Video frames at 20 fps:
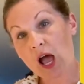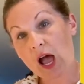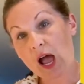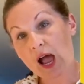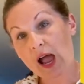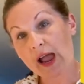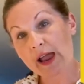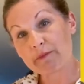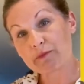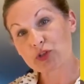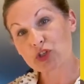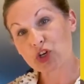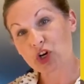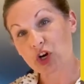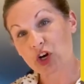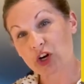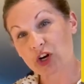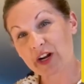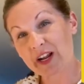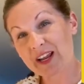I'm
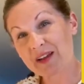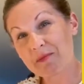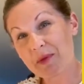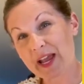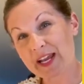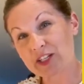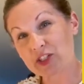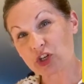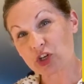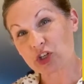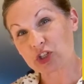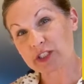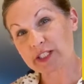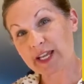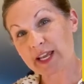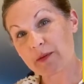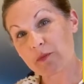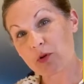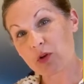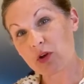turning my
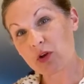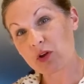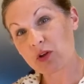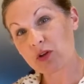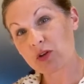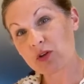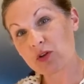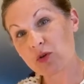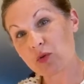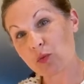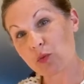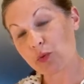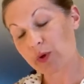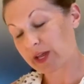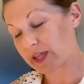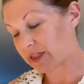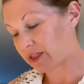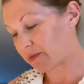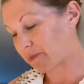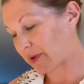turntable
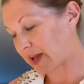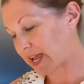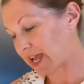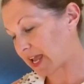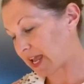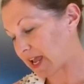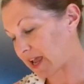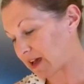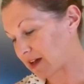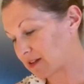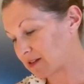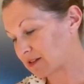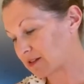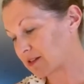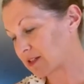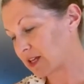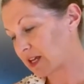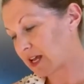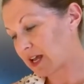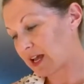with my
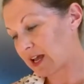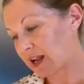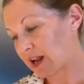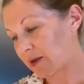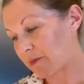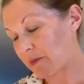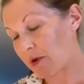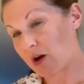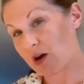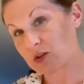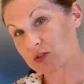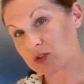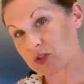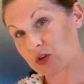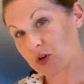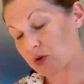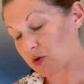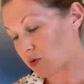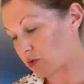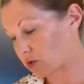hand. I'm
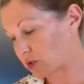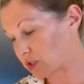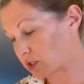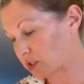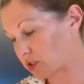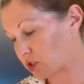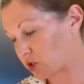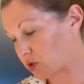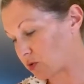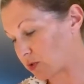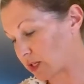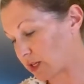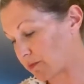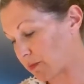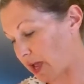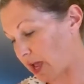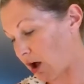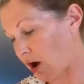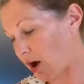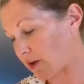also using
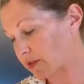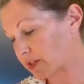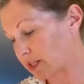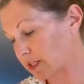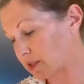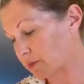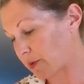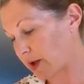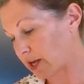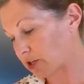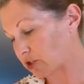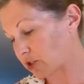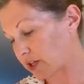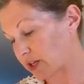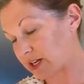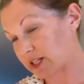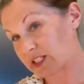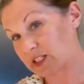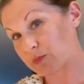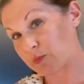my offset spatula
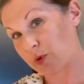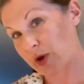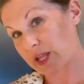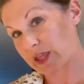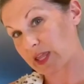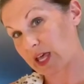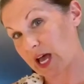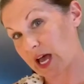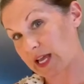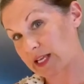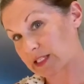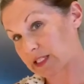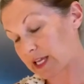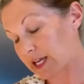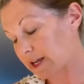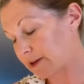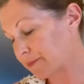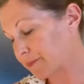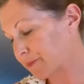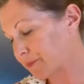to spread the
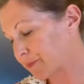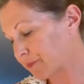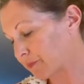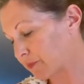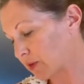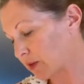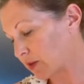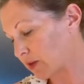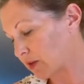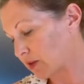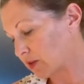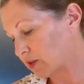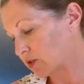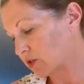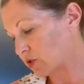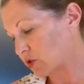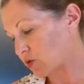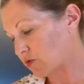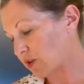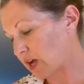icing.
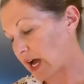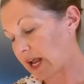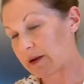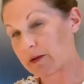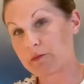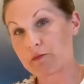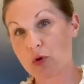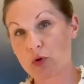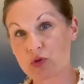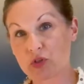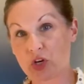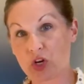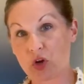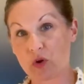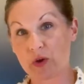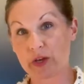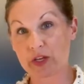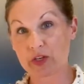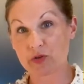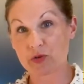So you've got motion
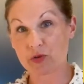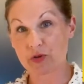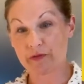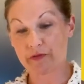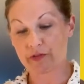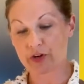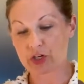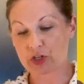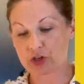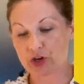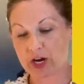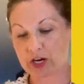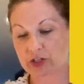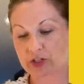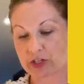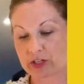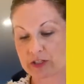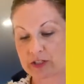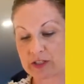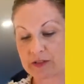going in 2 different
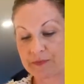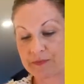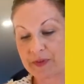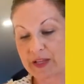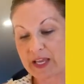directions.